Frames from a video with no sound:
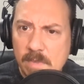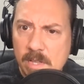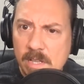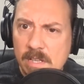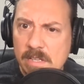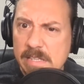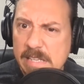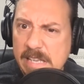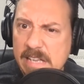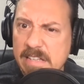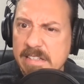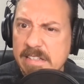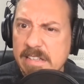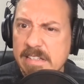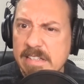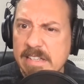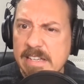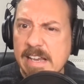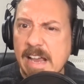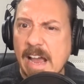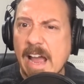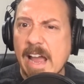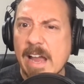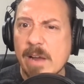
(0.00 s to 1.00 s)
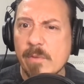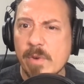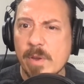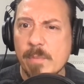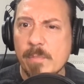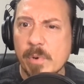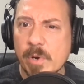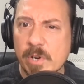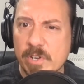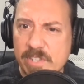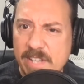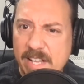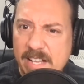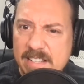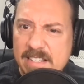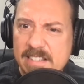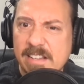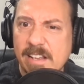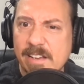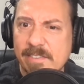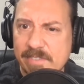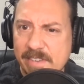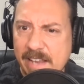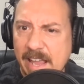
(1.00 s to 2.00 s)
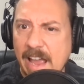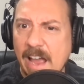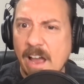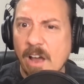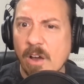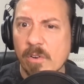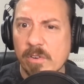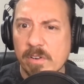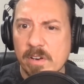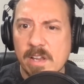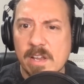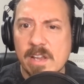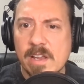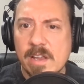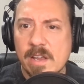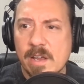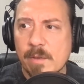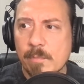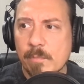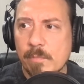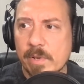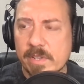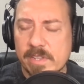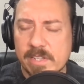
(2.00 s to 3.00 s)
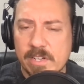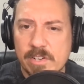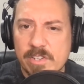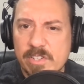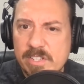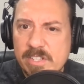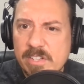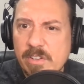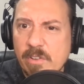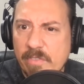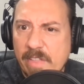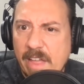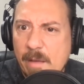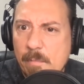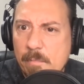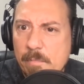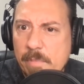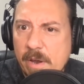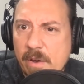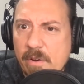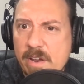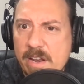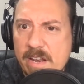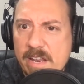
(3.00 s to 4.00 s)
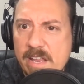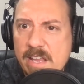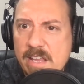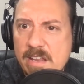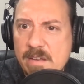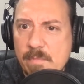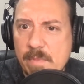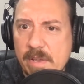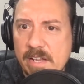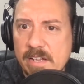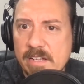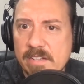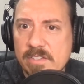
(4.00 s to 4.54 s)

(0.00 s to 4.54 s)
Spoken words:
Yes, as a guy, we push that stuff down, but there's still that buried in me.